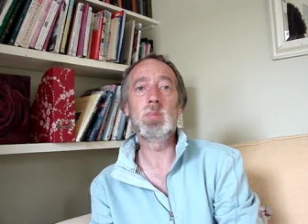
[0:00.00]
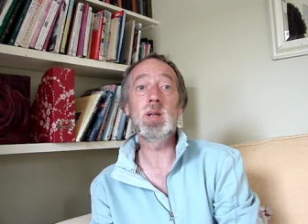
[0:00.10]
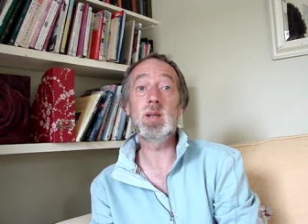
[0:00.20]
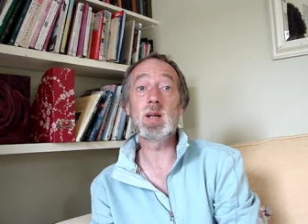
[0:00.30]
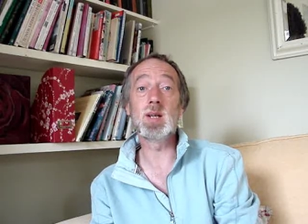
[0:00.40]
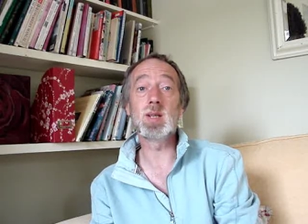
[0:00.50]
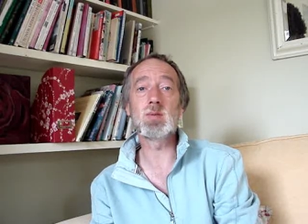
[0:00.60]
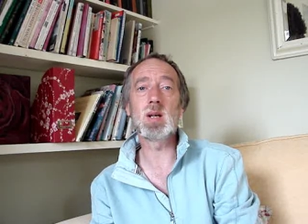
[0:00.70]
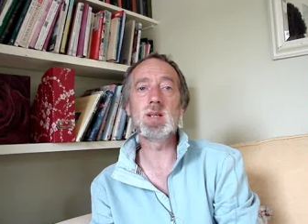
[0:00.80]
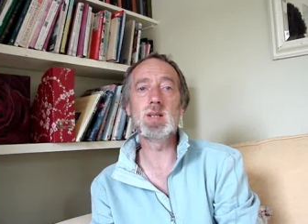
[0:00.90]
PDA is
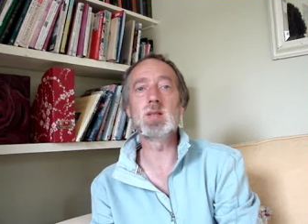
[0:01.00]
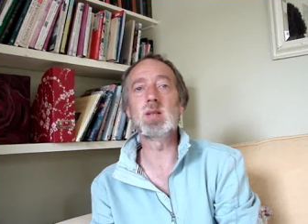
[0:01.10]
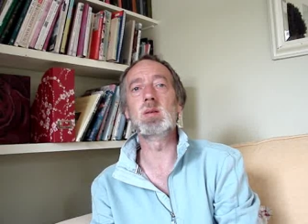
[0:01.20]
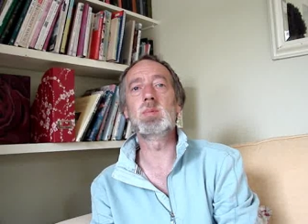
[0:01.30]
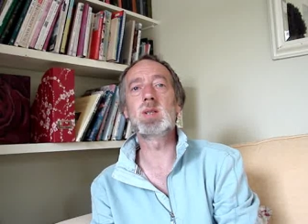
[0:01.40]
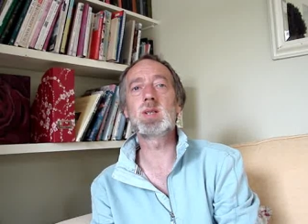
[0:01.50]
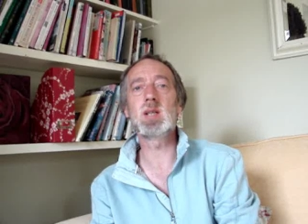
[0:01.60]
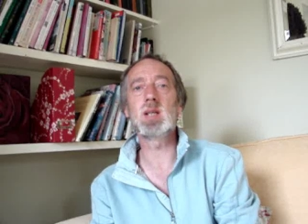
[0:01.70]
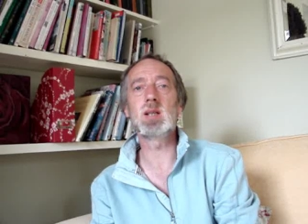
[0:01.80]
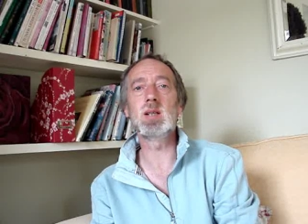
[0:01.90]
related to but
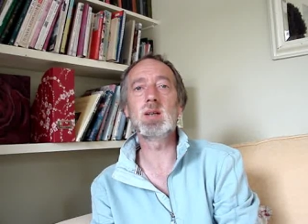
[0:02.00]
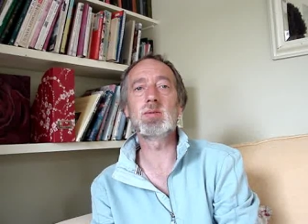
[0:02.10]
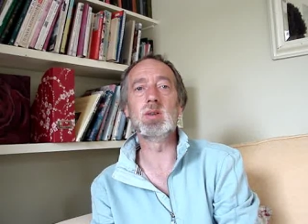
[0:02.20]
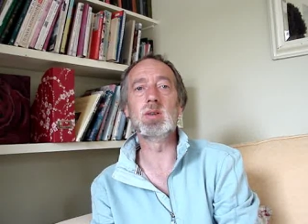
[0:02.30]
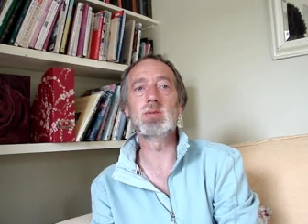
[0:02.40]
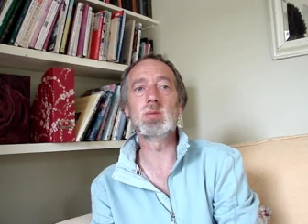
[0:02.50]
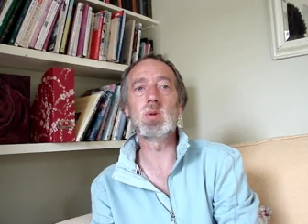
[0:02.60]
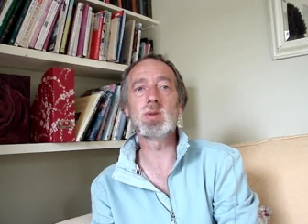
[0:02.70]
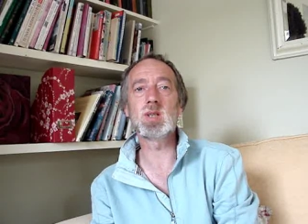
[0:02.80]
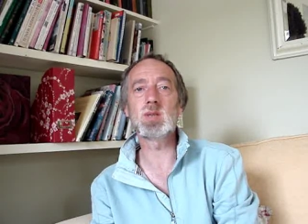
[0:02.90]
distinctly different from
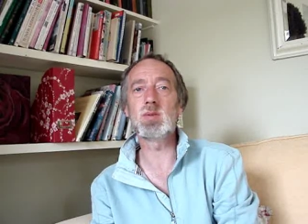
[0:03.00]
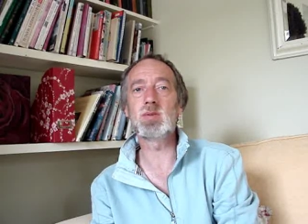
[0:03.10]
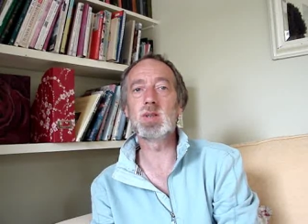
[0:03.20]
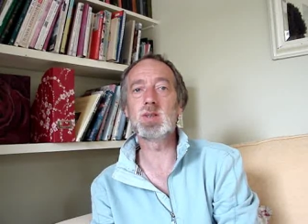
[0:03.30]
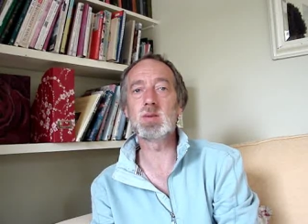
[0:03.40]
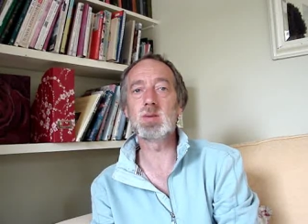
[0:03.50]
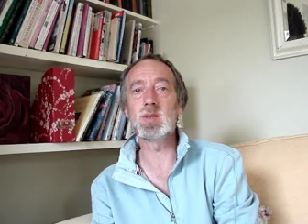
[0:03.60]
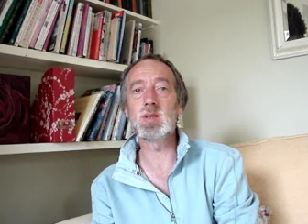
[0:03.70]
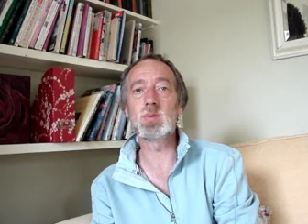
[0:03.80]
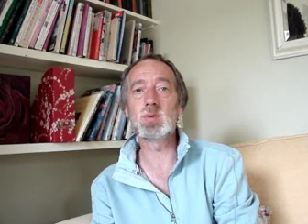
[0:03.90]
what is referred to as
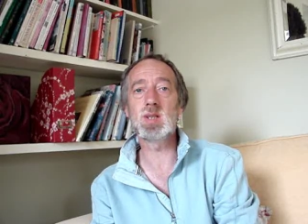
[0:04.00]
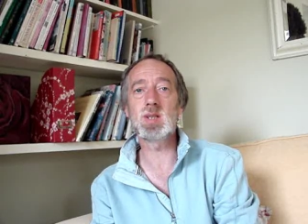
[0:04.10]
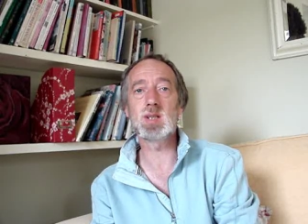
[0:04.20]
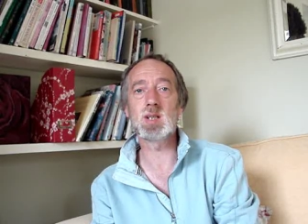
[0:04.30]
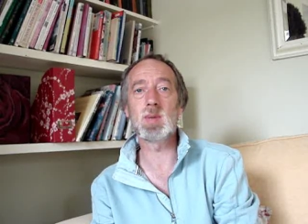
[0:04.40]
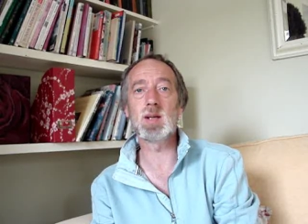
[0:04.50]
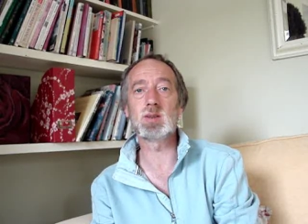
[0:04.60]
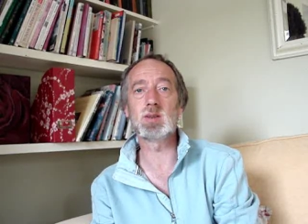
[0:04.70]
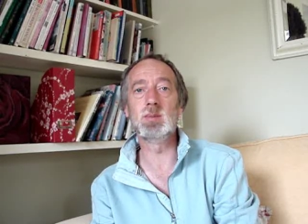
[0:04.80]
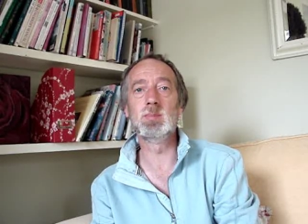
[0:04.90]
the autistic
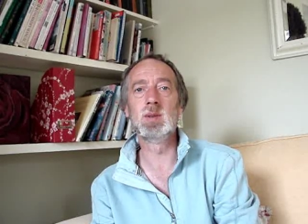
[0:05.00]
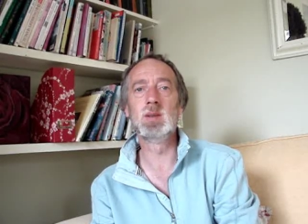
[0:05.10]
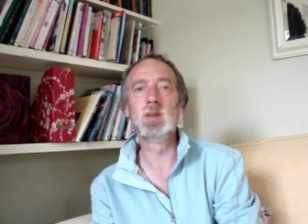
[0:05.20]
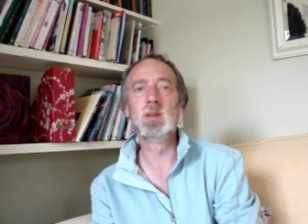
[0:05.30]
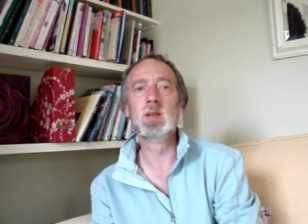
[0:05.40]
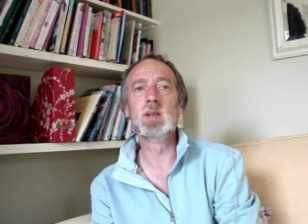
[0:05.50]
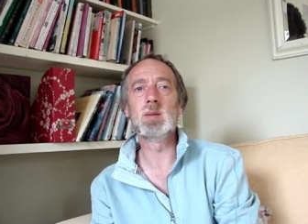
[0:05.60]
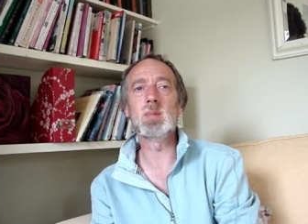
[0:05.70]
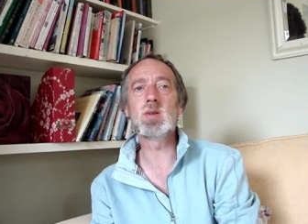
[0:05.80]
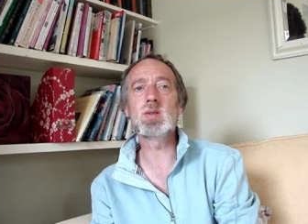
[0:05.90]
spectrum.
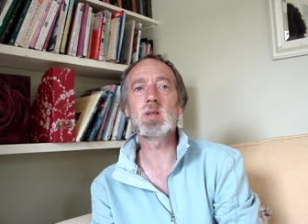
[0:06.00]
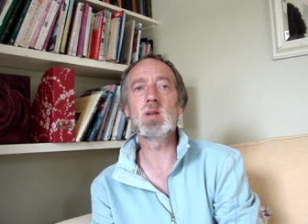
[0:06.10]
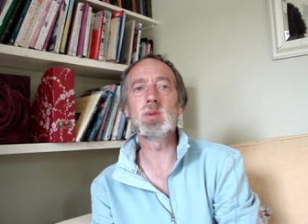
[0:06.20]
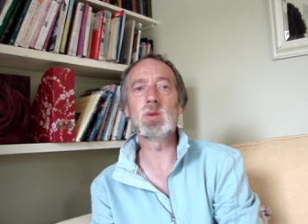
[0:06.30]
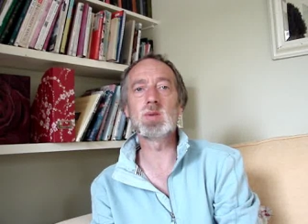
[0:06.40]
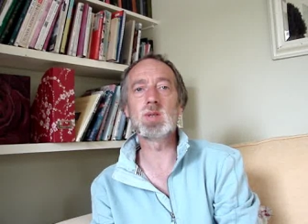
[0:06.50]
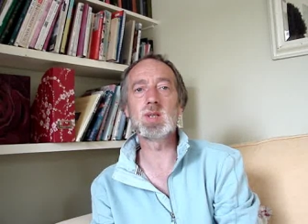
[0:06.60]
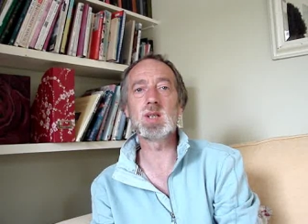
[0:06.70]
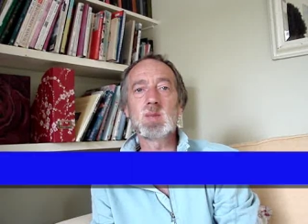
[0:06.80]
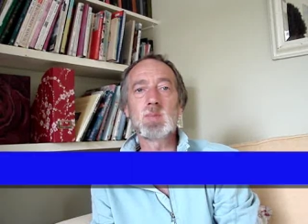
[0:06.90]
The most common
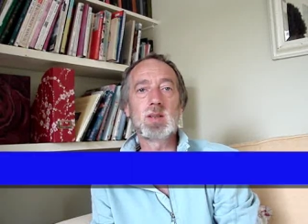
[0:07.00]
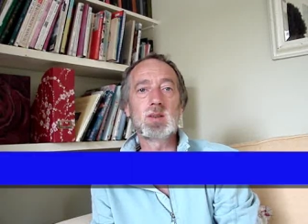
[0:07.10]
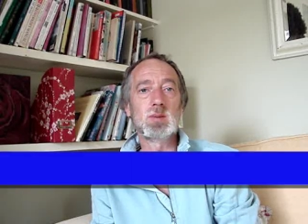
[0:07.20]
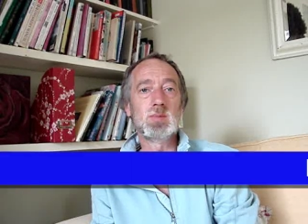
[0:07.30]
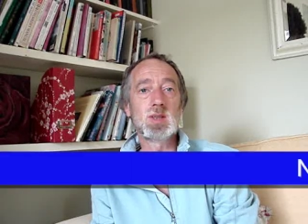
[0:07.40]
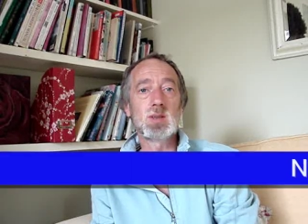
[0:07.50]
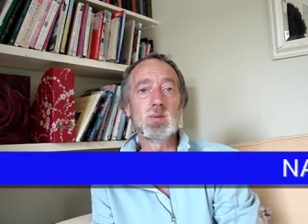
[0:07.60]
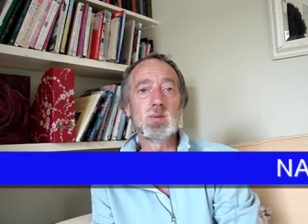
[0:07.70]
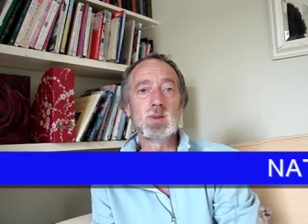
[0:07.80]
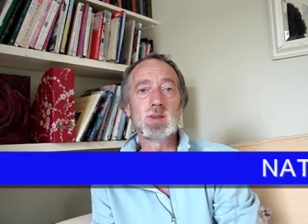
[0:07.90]
autistic spectrum
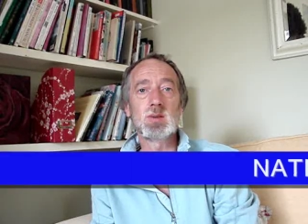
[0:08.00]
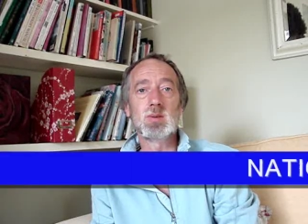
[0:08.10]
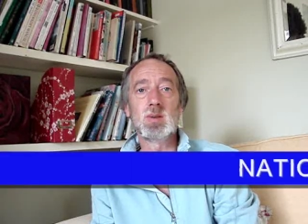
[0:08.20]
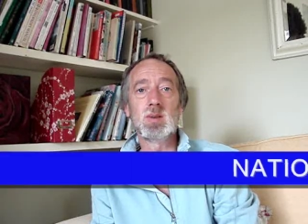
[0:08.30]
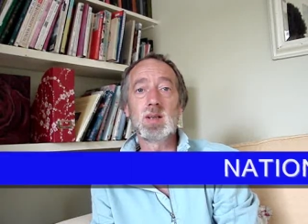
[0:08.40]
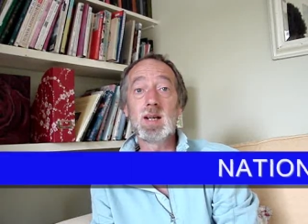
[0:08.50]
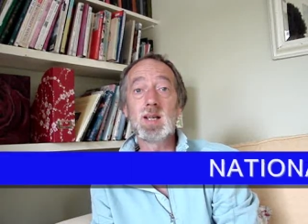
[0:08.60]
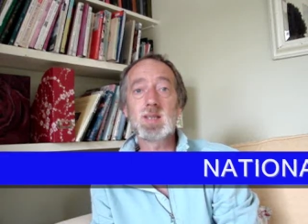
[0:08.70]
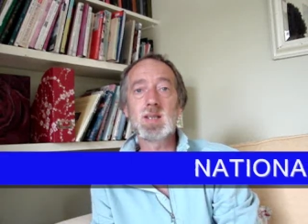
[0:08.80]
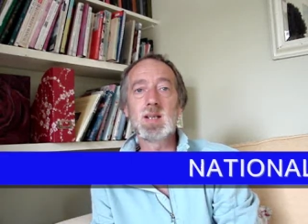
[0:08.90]
disorders, or
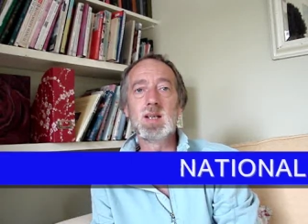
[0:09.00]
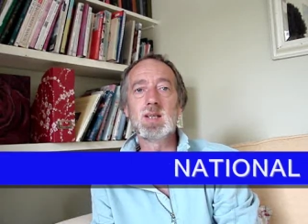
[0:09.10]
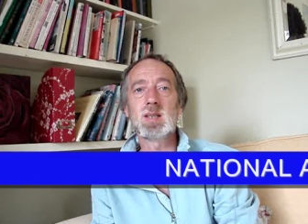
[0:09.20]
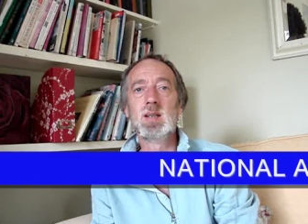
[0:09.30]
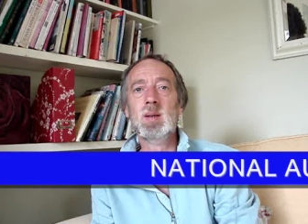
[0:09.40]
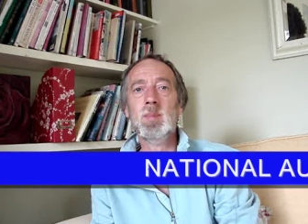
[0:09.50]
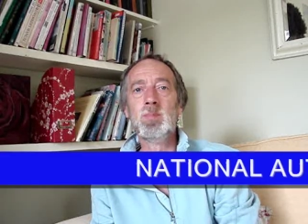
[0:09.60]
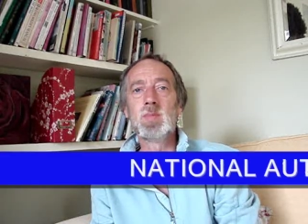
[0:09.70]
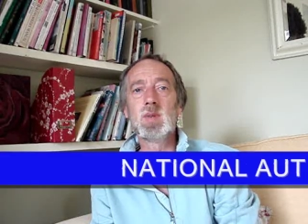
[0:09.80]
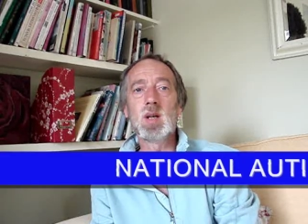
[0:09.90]
ASDs,
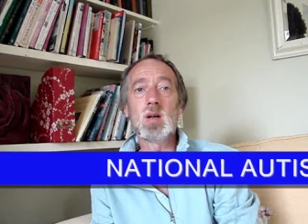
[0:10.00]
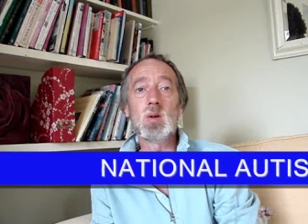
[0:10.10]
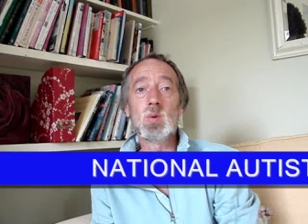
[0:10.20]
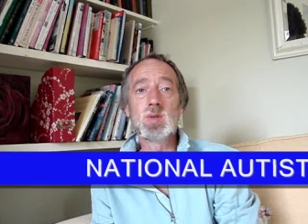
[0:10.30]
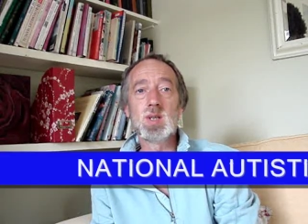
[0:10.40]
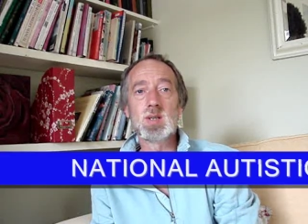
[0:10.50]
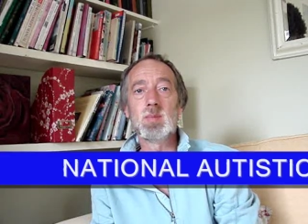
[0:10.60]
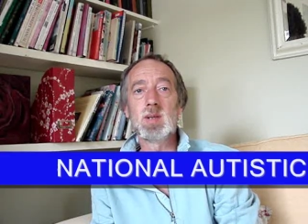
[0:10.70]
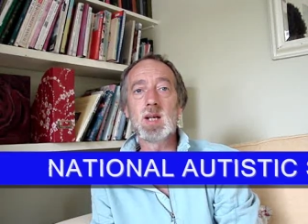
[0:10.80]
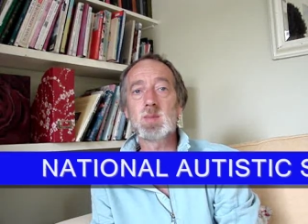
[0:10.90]
are
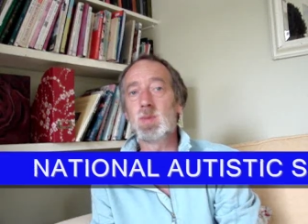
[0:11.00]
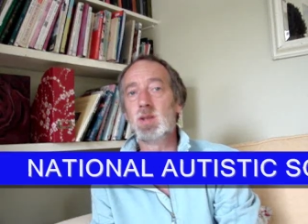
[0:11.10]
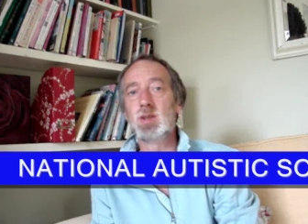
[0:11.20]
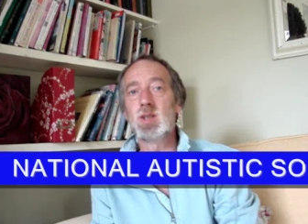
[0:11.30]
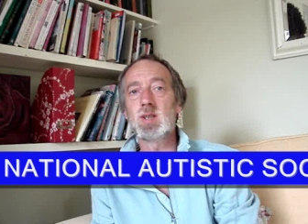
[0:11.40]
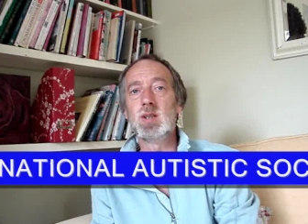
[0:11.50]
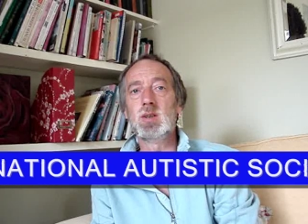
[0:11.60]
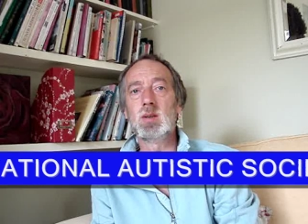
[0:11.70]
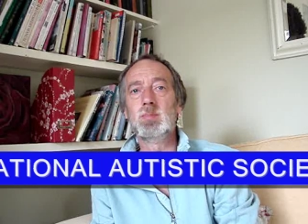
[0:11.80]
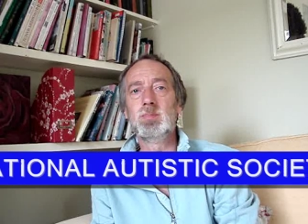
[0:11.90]
autism and Asperger's
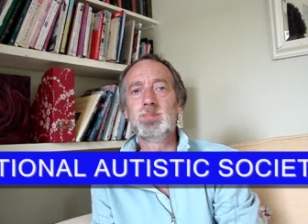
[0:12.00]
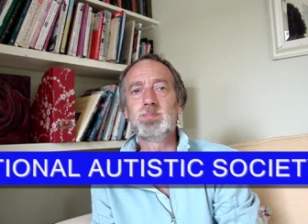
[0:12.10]
syndrome.